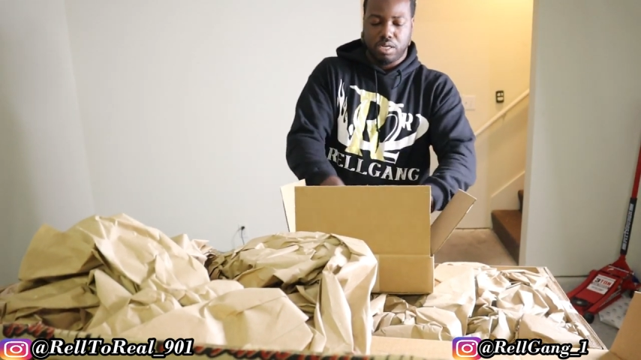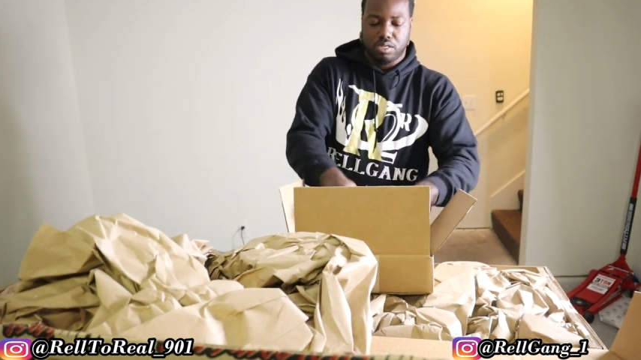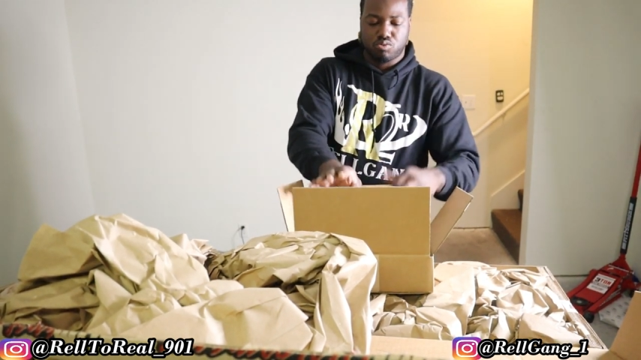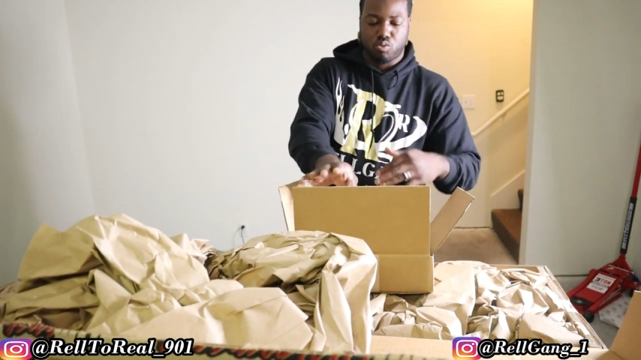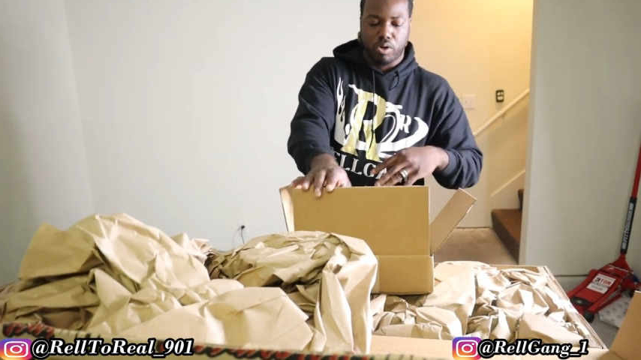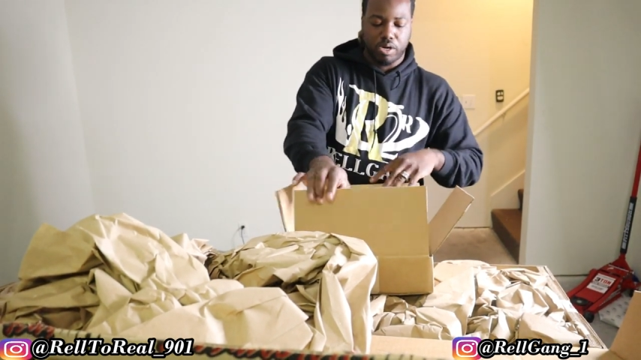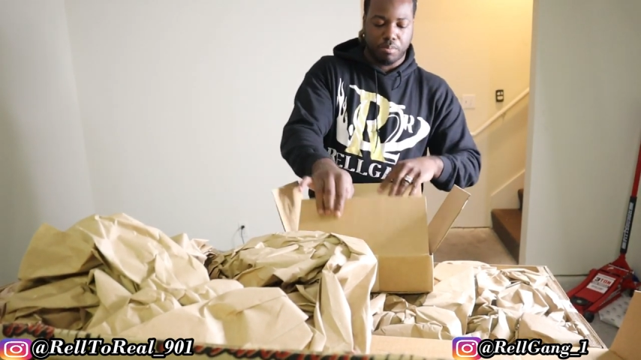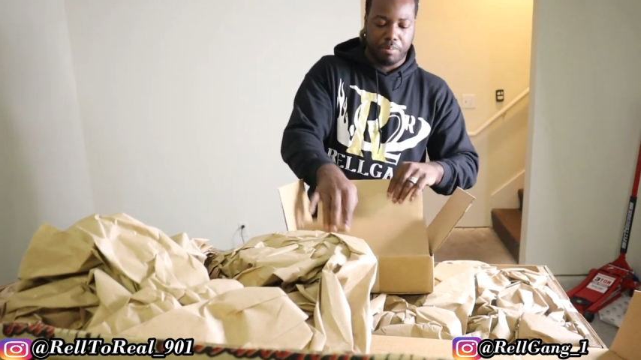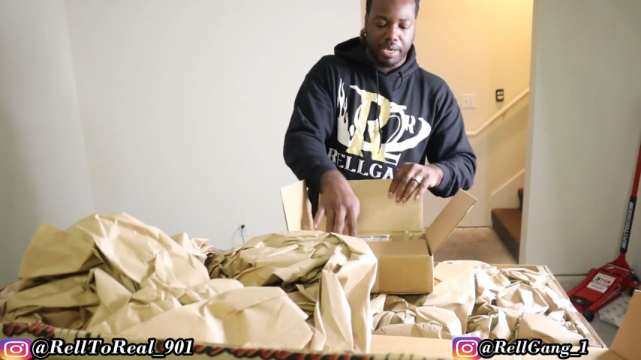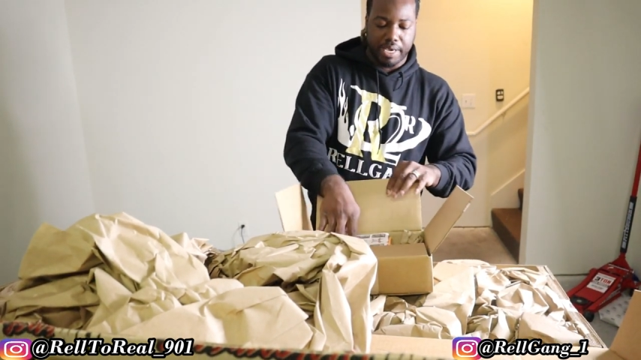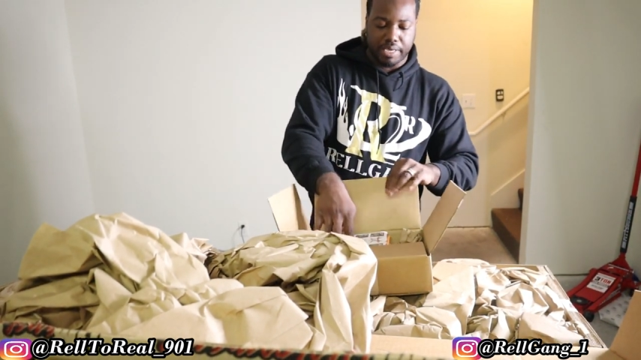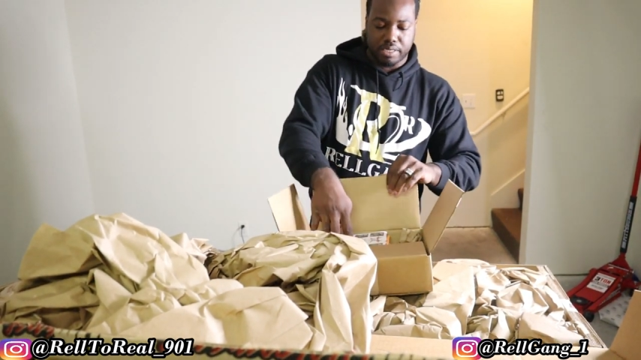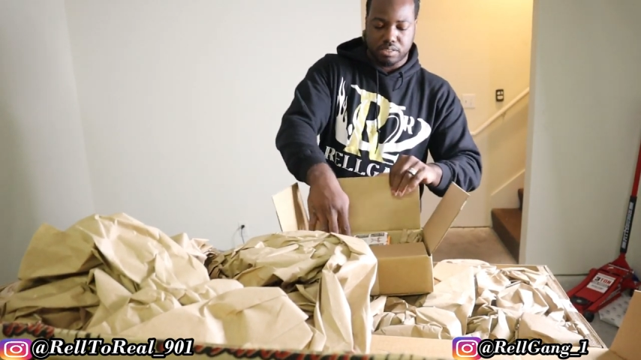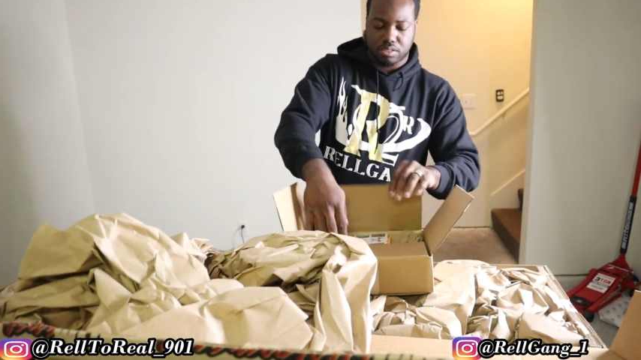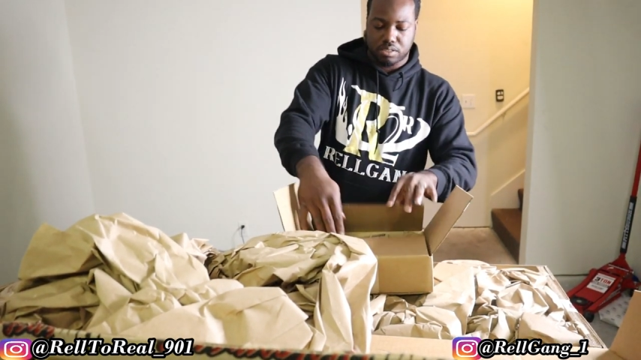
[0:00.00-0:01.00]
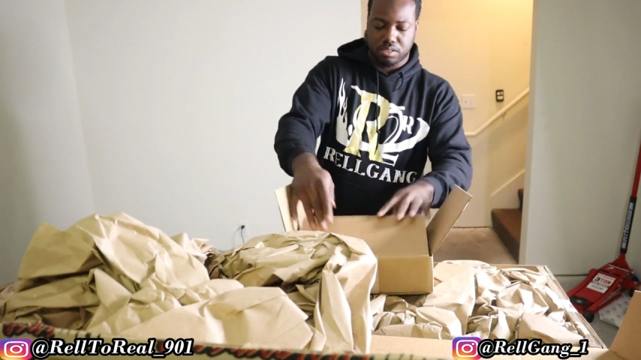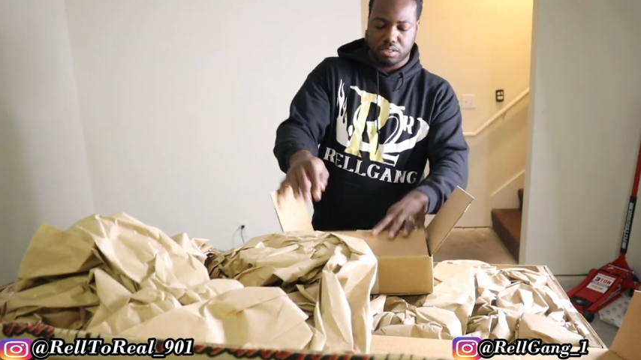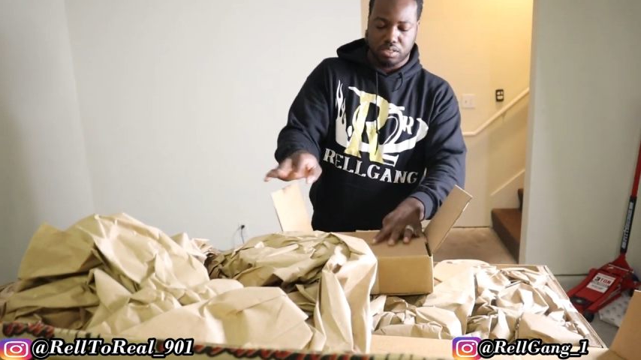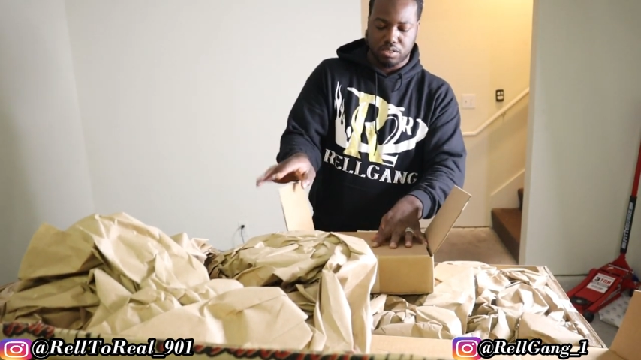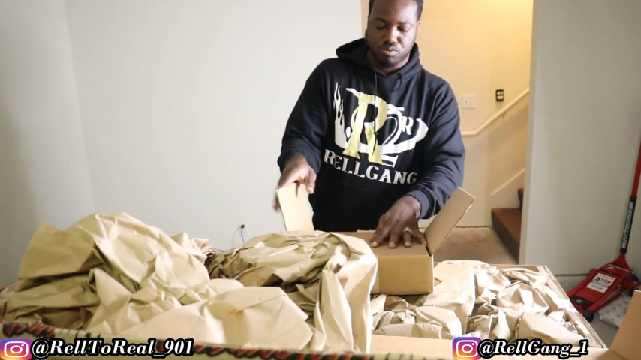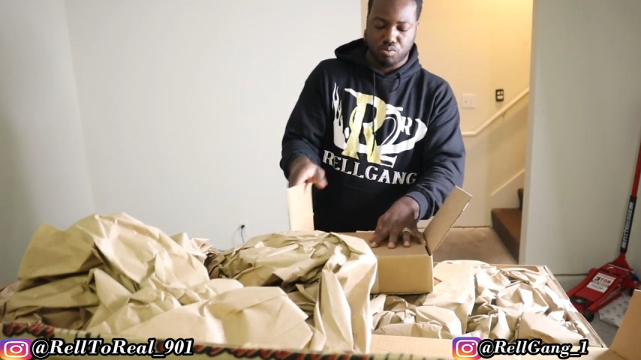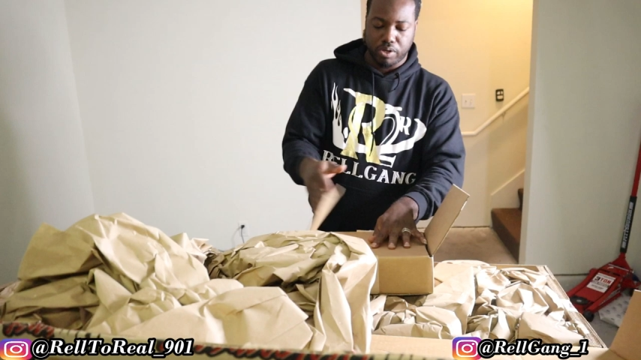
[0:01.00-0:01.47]
it's well packaged.
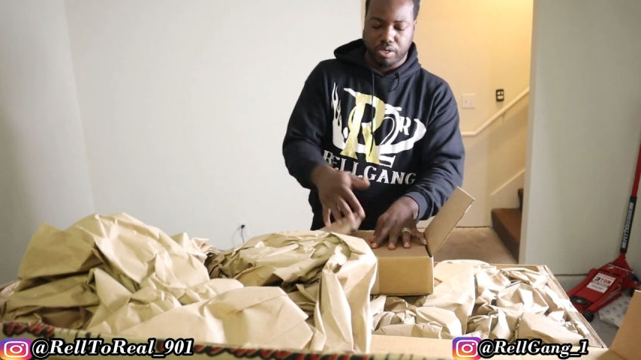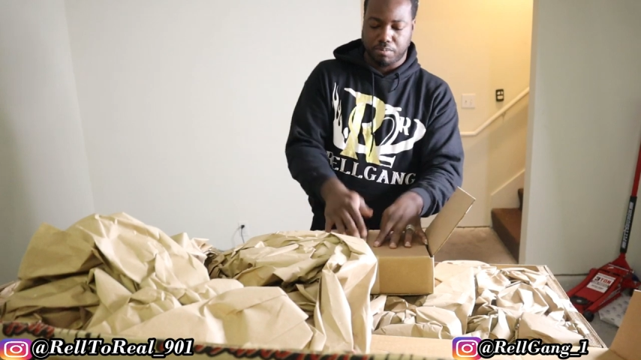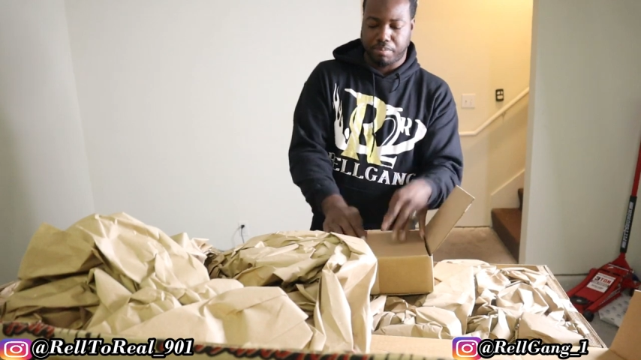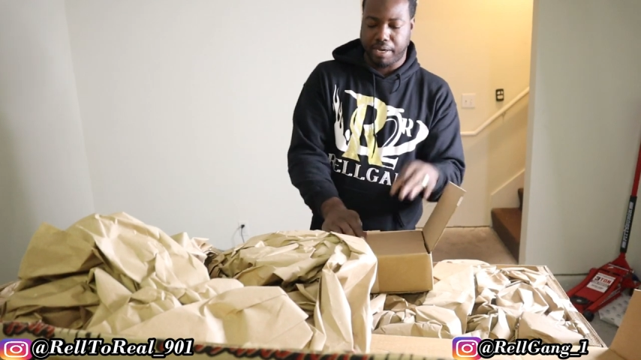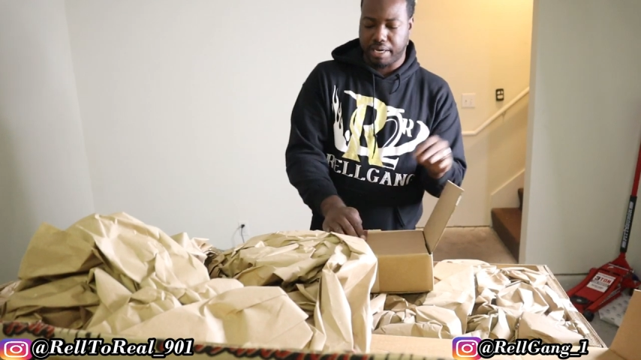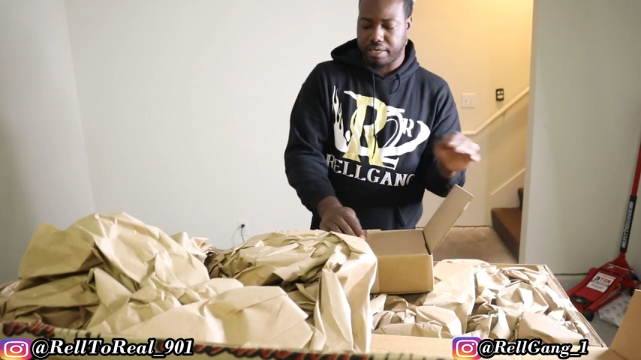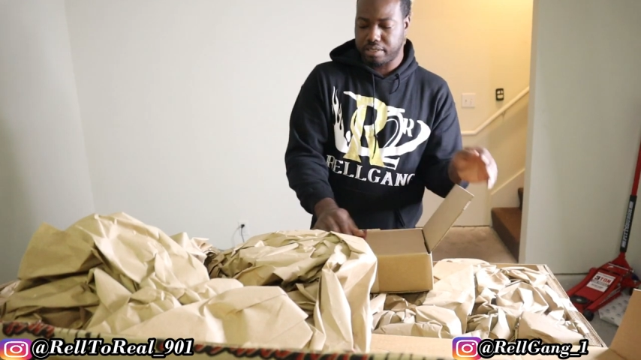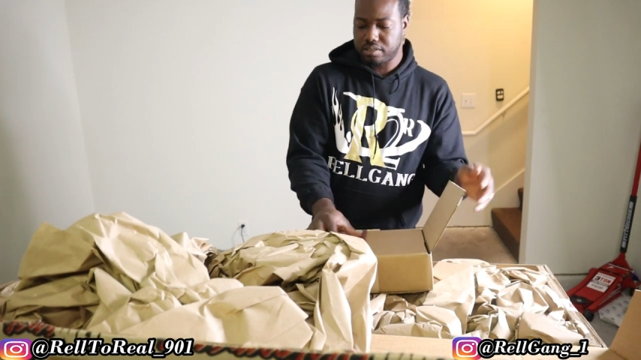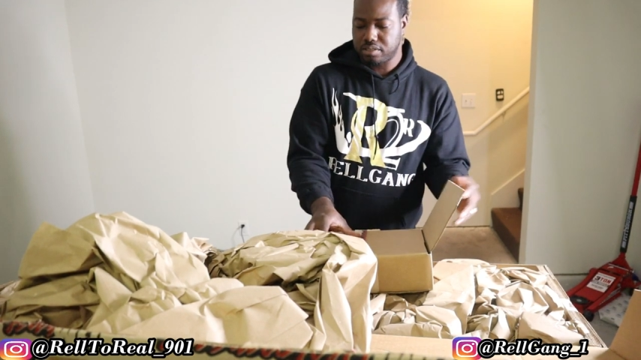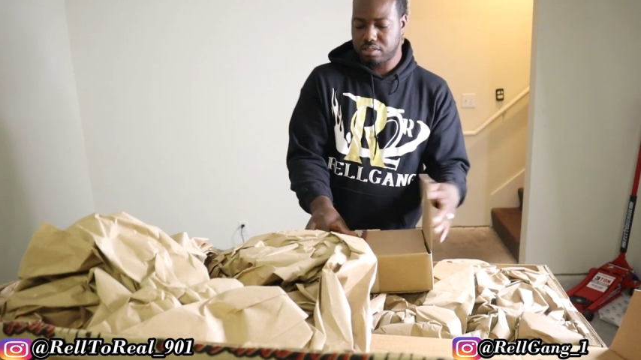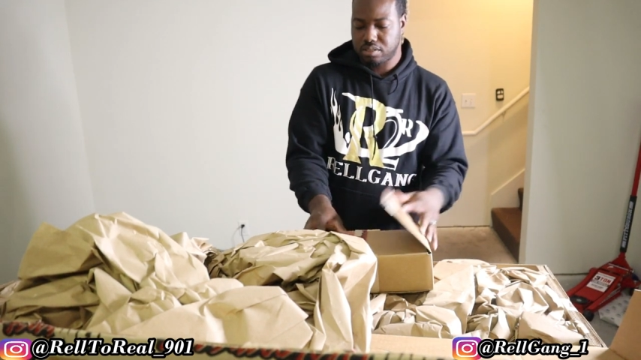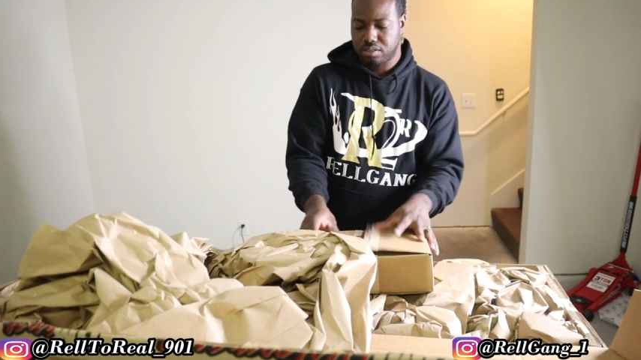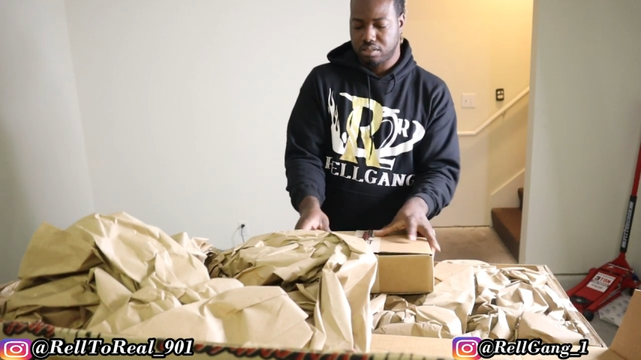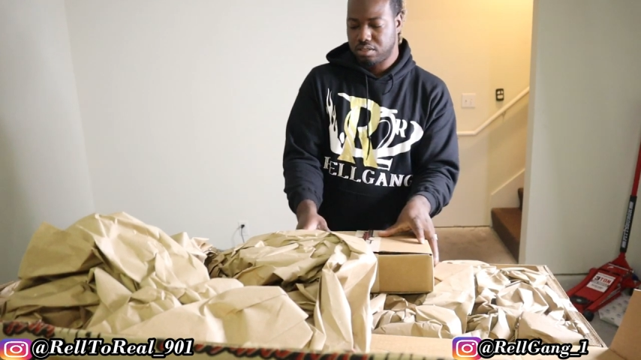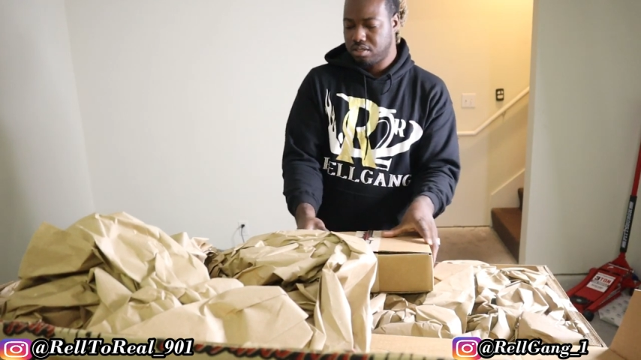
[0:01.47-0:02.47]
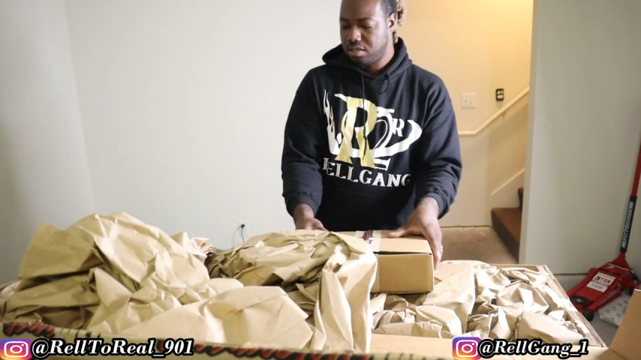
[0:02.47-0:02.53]
It's well packaged.